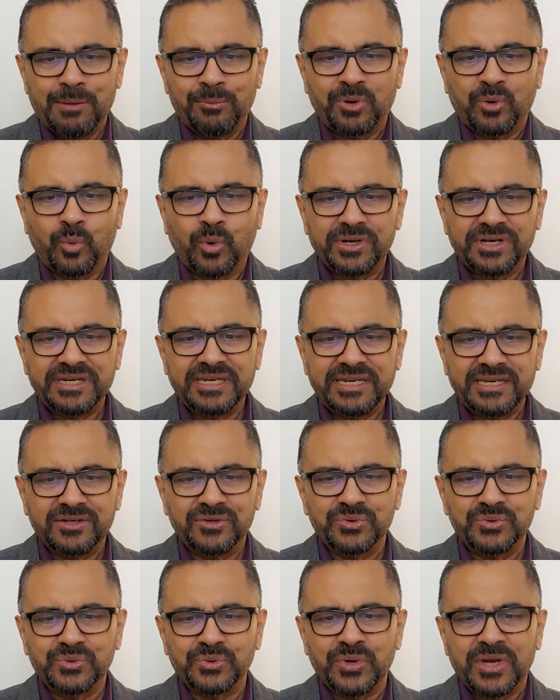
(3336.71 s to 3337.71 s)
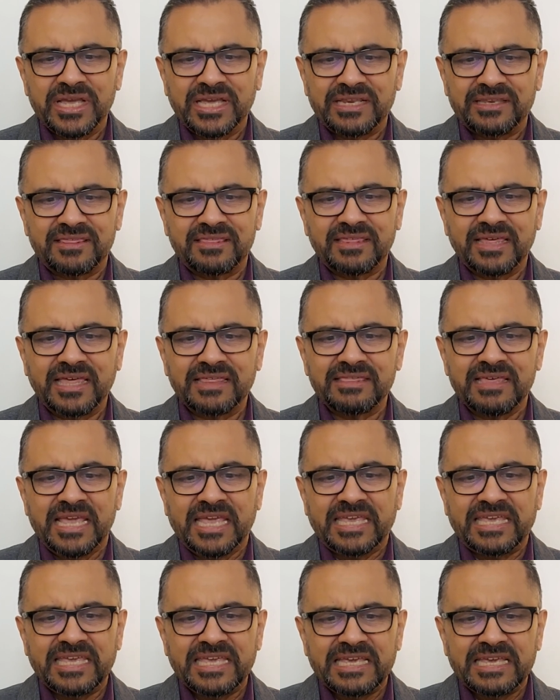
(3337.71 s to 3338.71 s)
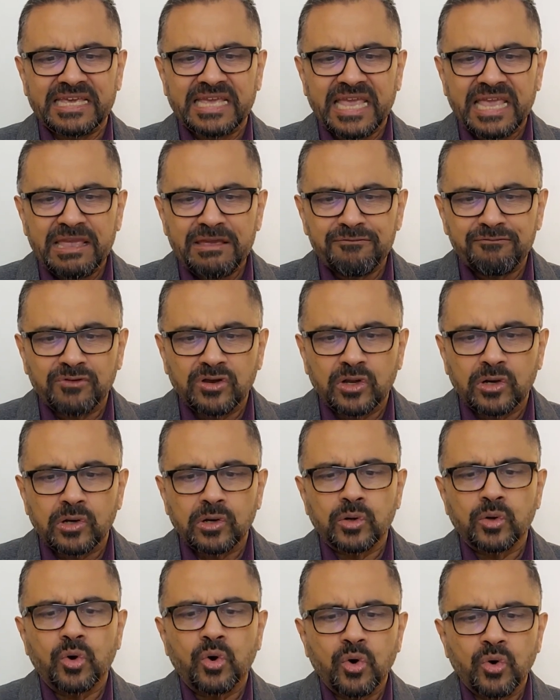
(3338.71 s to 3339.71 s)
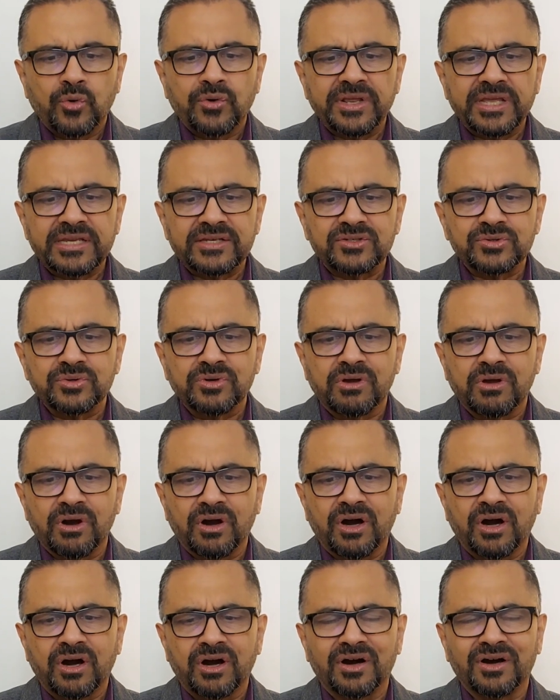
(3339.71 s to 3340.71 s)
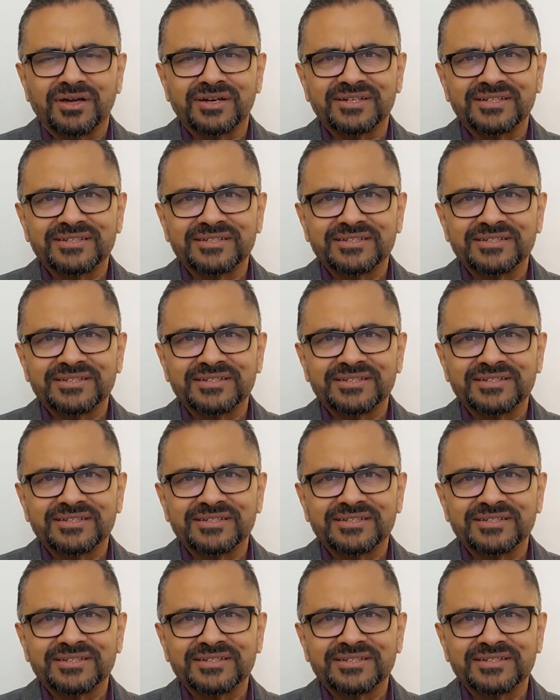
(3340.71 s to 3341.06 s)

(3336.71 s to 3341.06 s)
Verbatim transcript: But what did he do? It says he gave glory to God.